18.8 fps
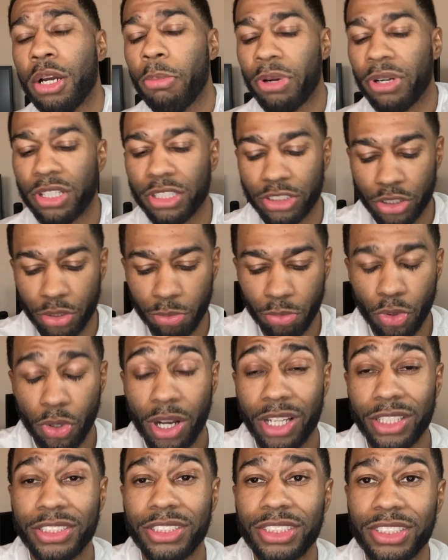Because the more
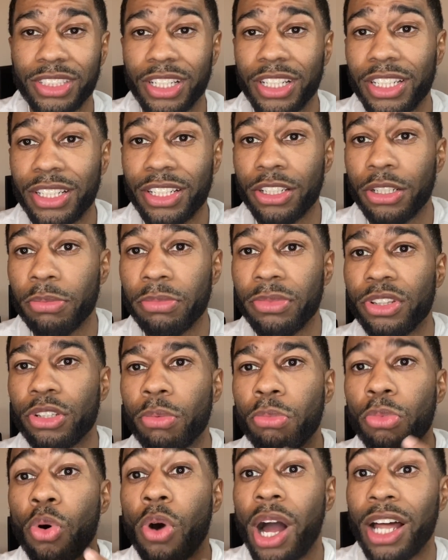I studied him, the
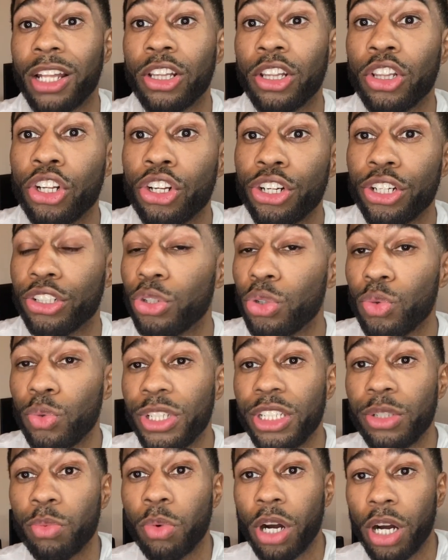more I learned who
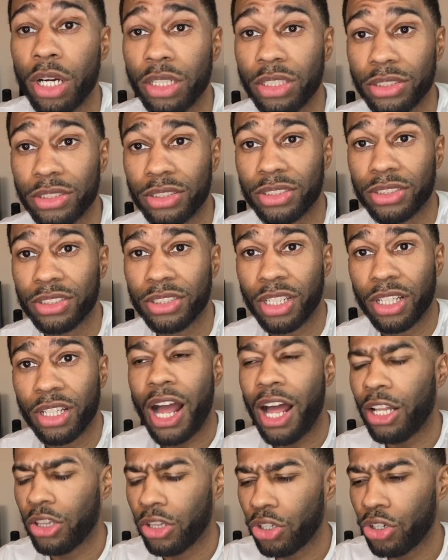he was.
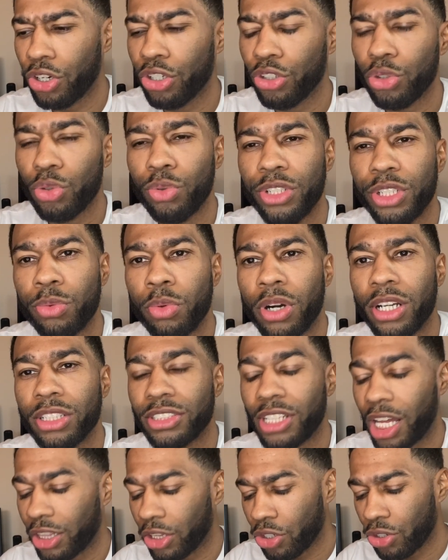I learned who he was.
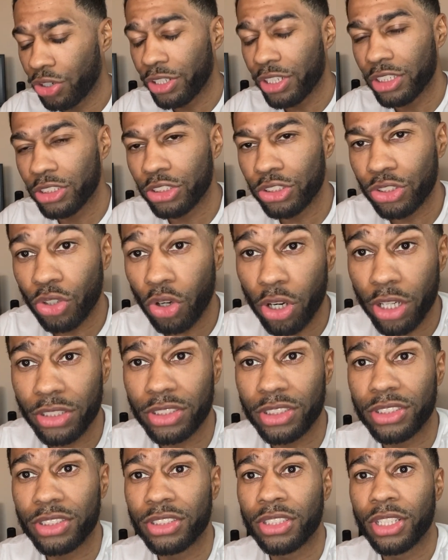I learned his
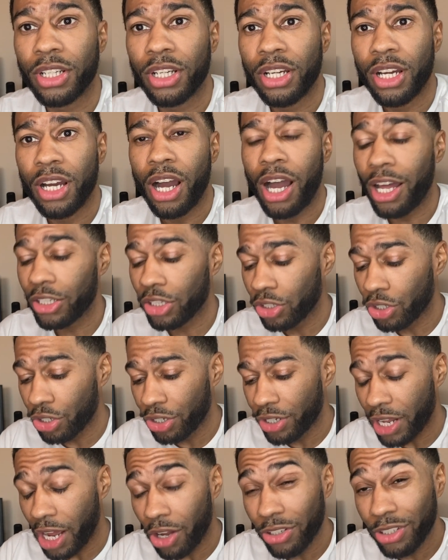thoughts. I
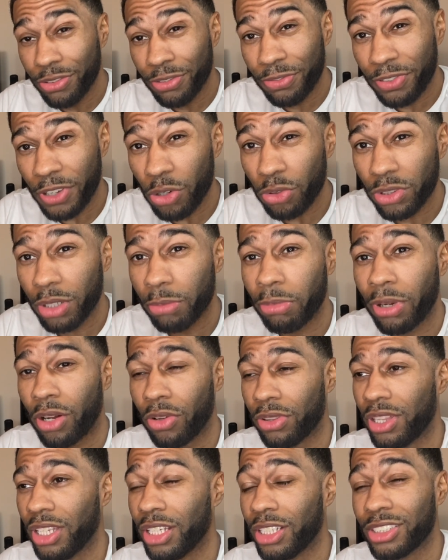learned how he felt
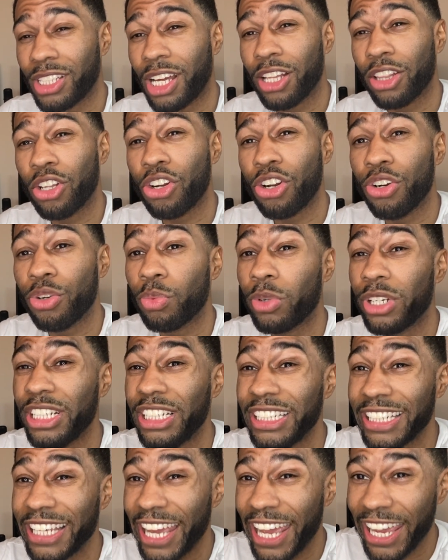about things. I learned what
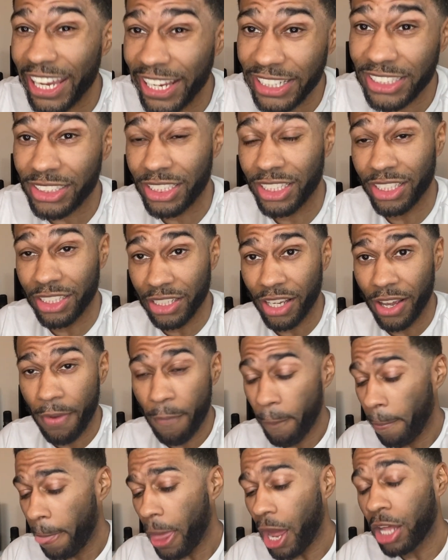he hated.
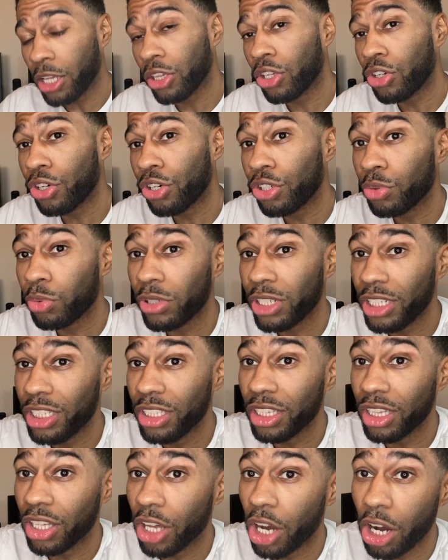I learned what he
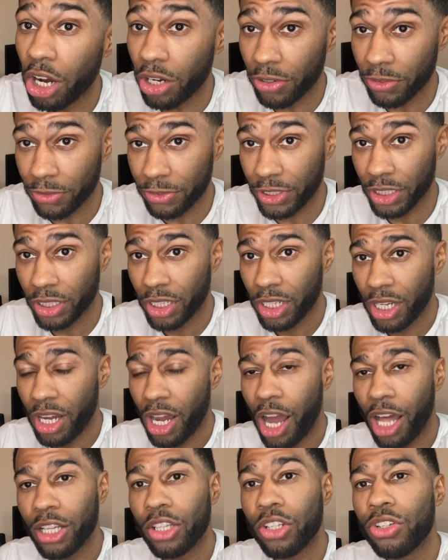loved.
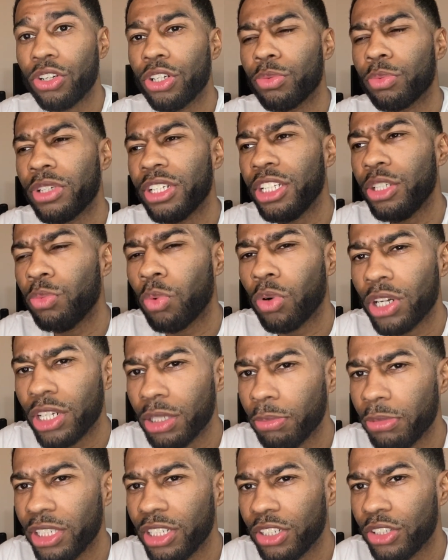I learned what he wanted
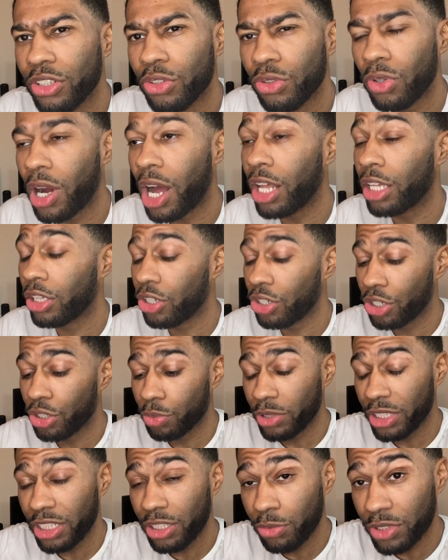me to do. I learned
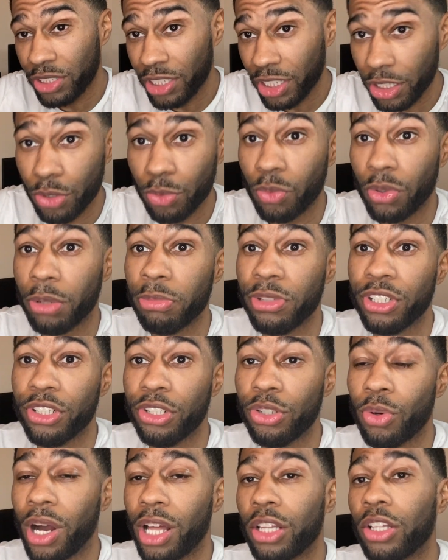what he didn't want me to
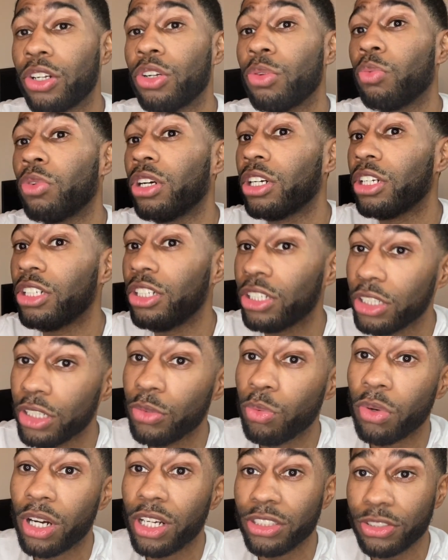do. I learned what good
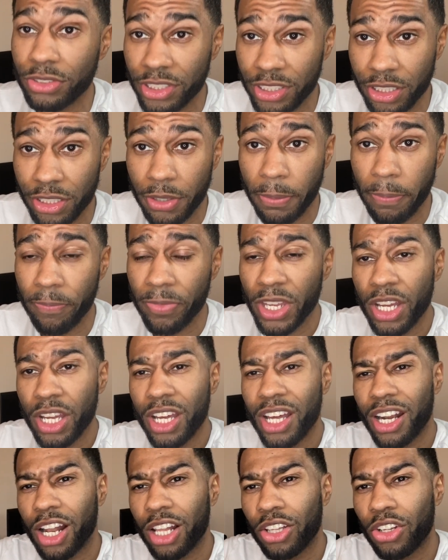was to him
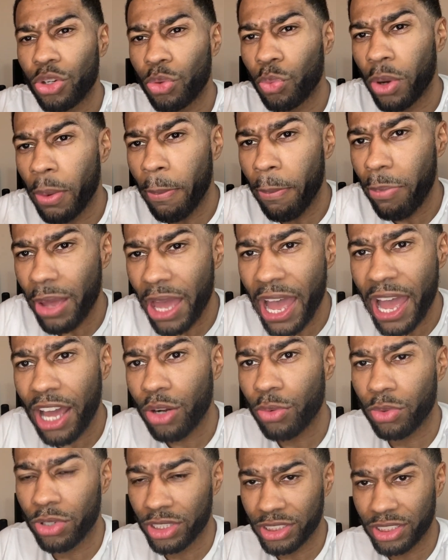and I learned what bad
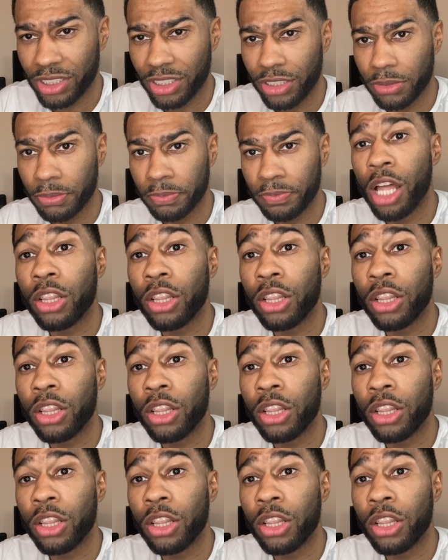was to him.